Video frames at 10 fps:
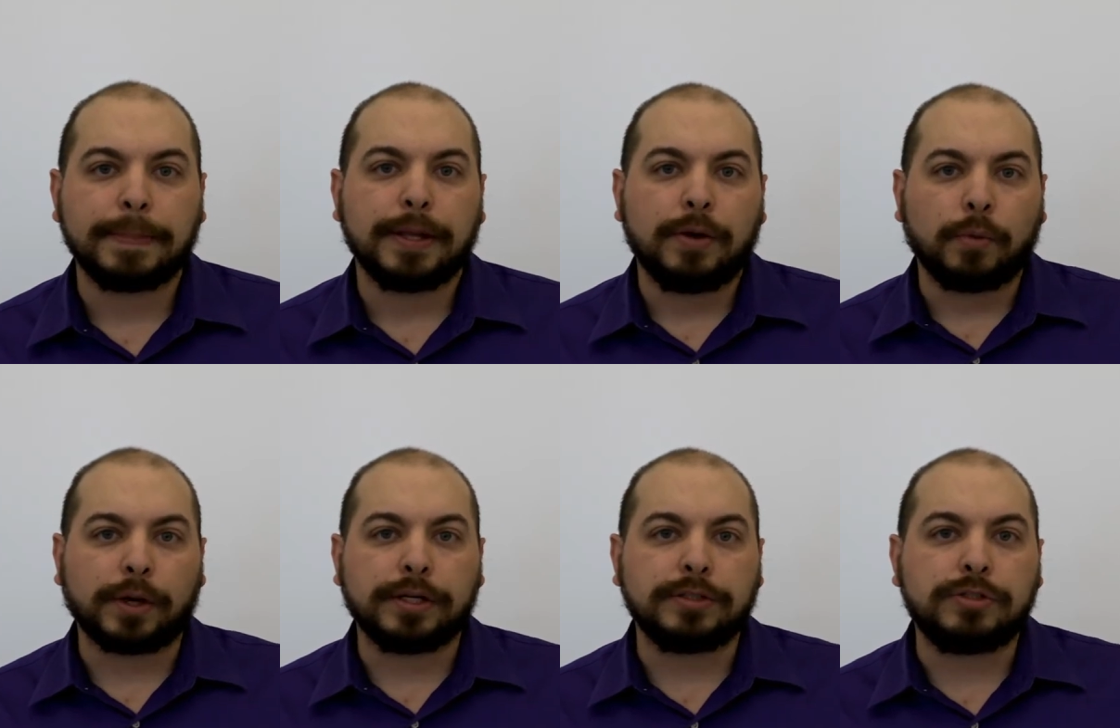We're going
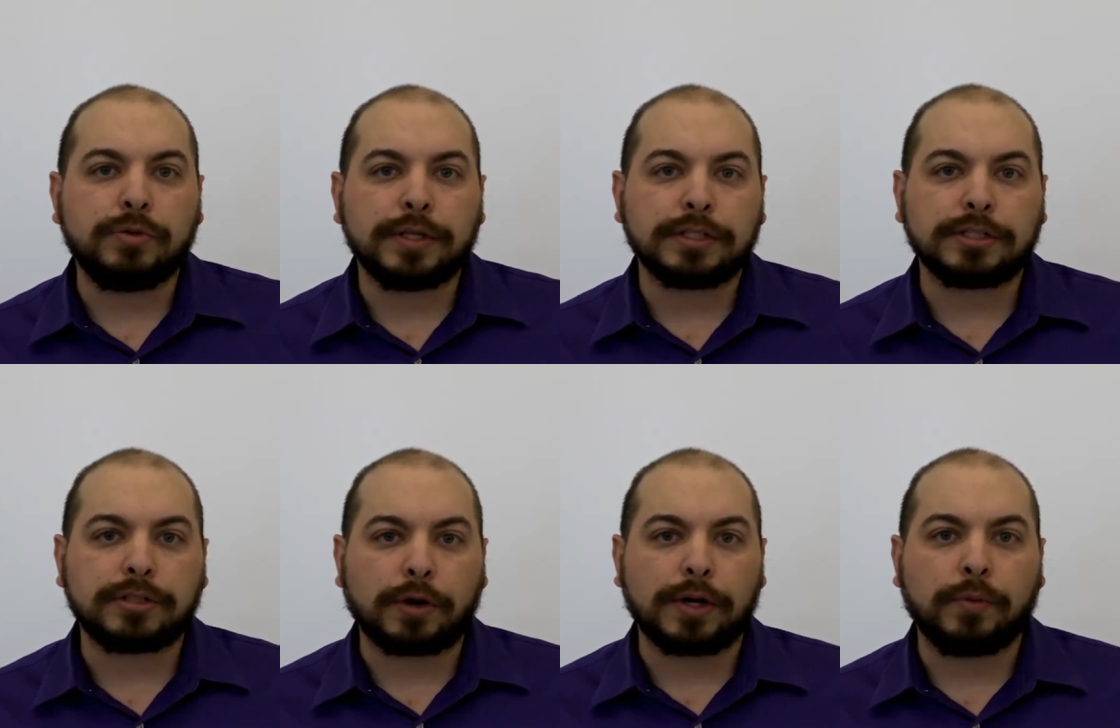to do this
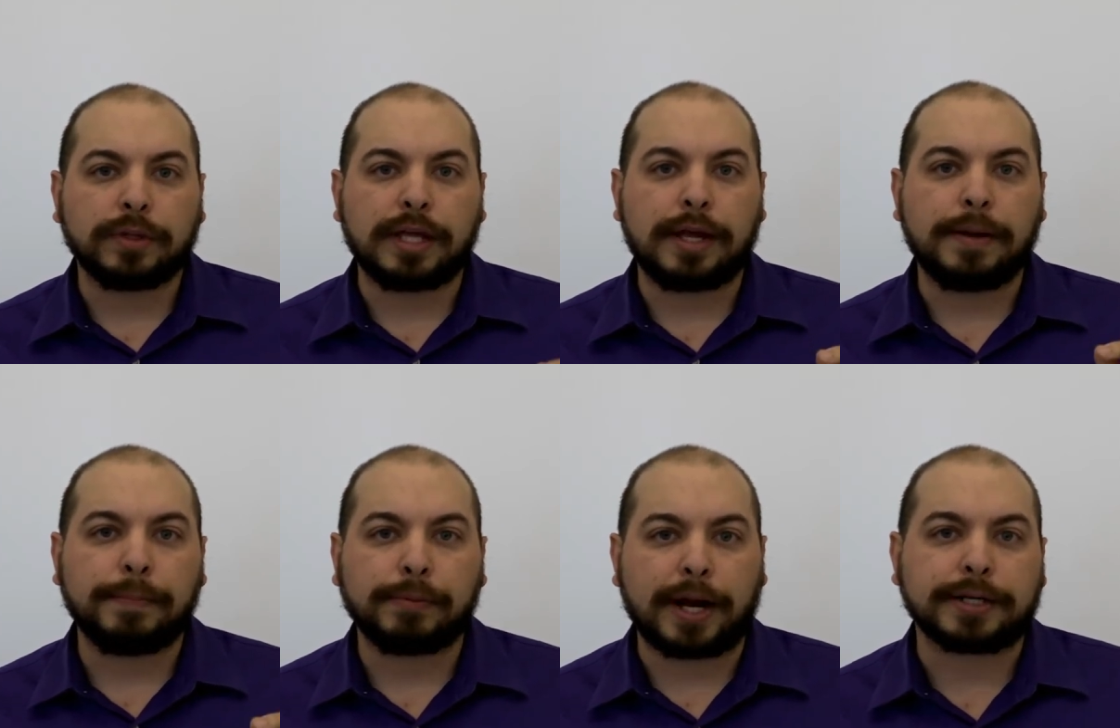starting with a
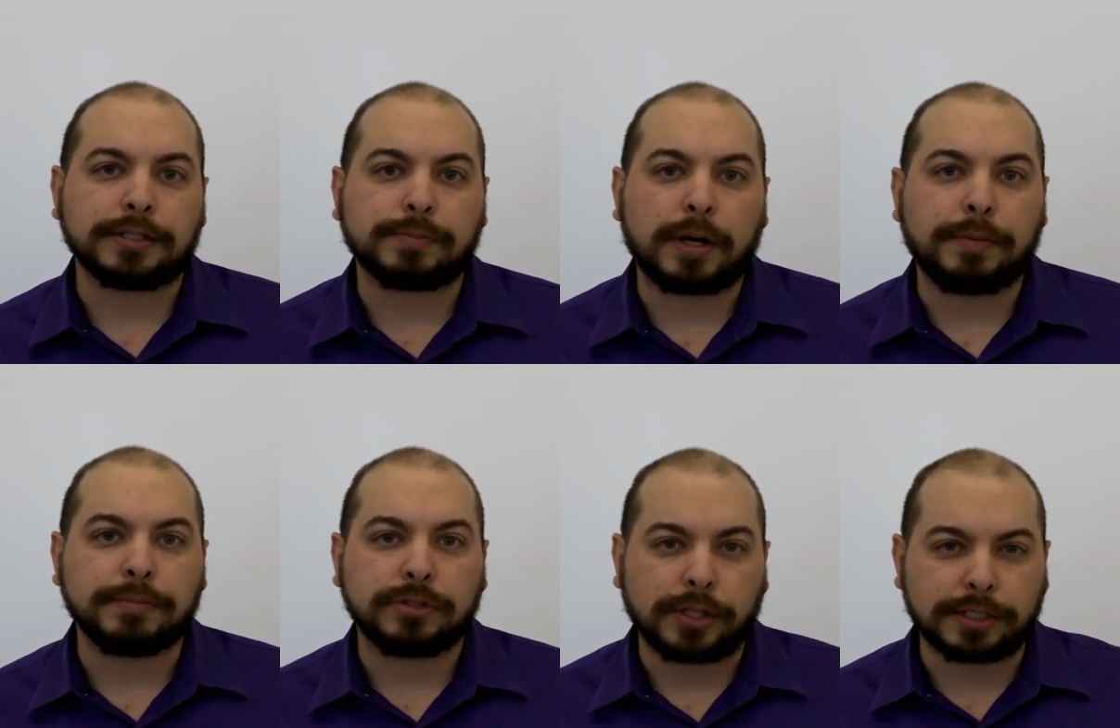practice problem. So
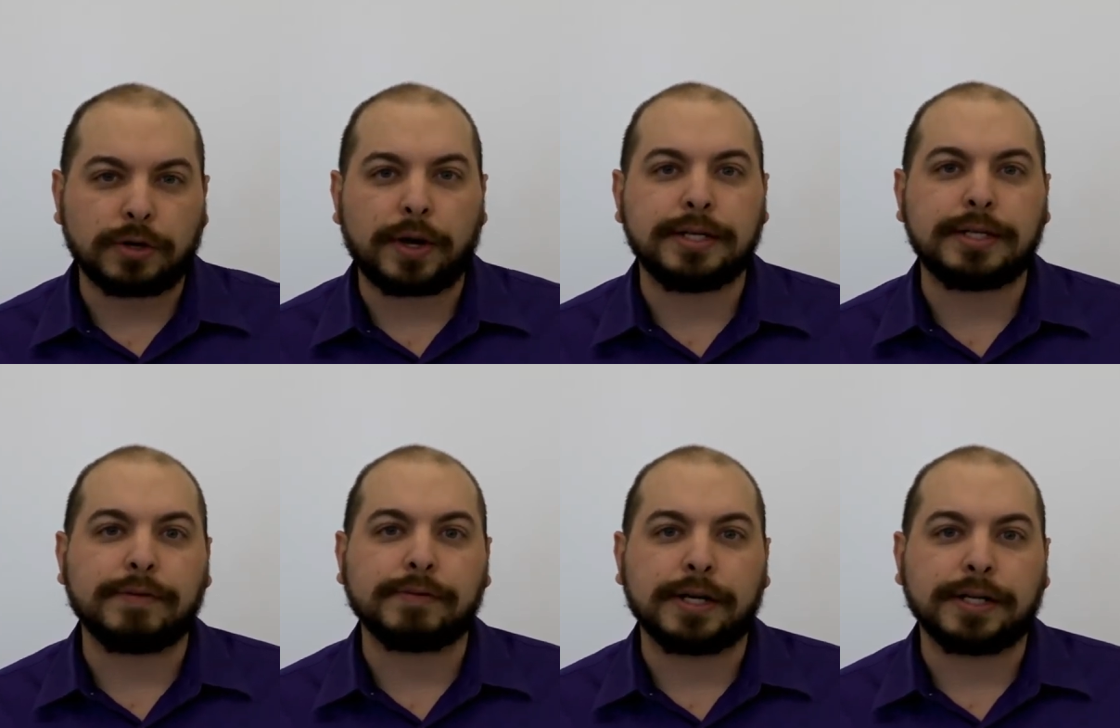let's go ahead and dive
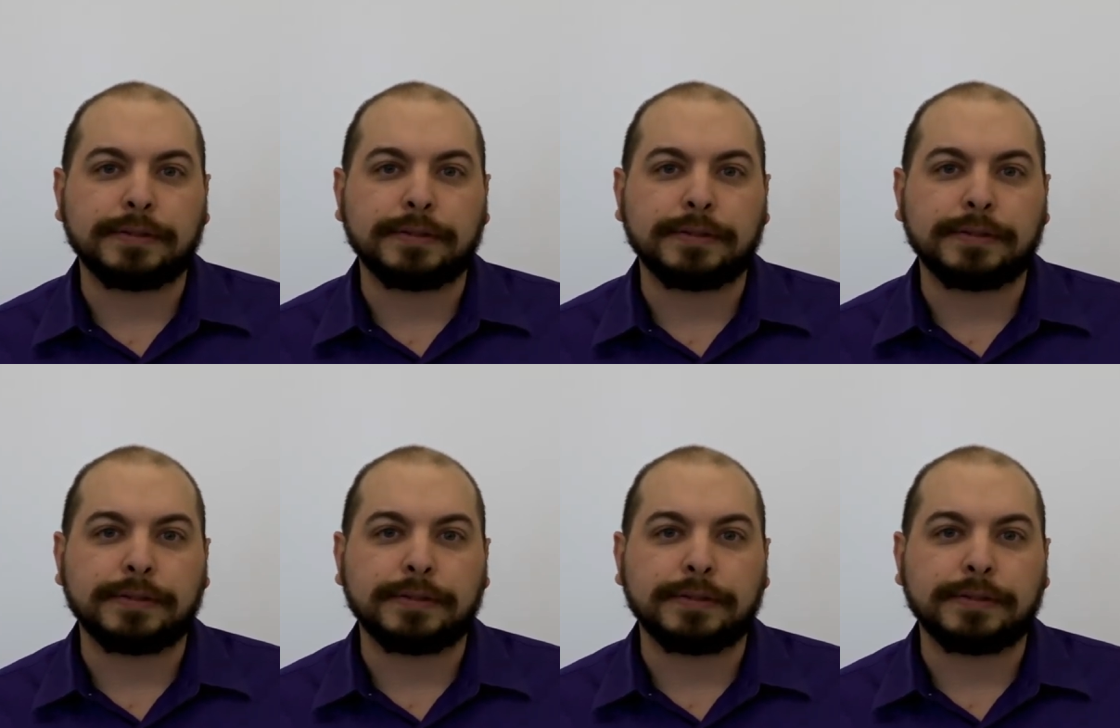right in.